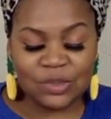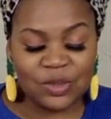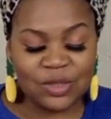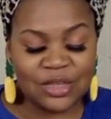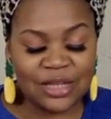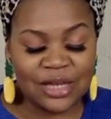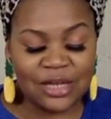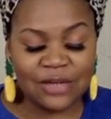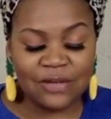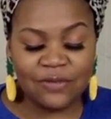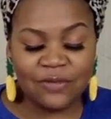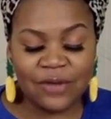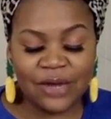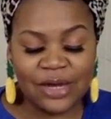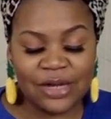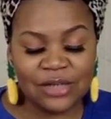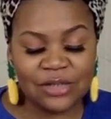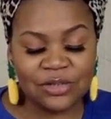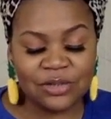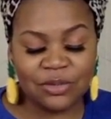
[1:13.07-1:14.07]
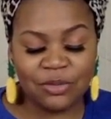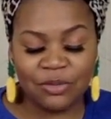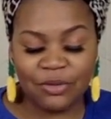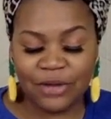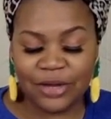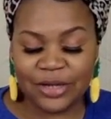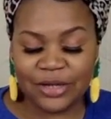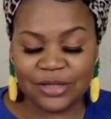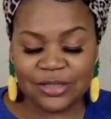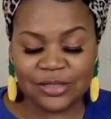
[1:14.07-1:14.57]
We thank you for answered
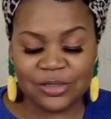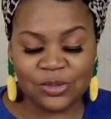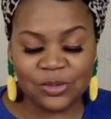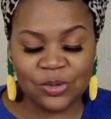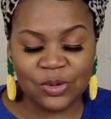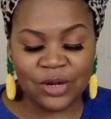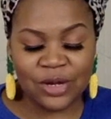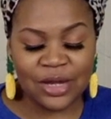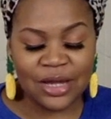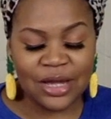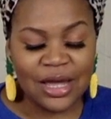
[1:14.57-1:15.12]
prayers, Lord.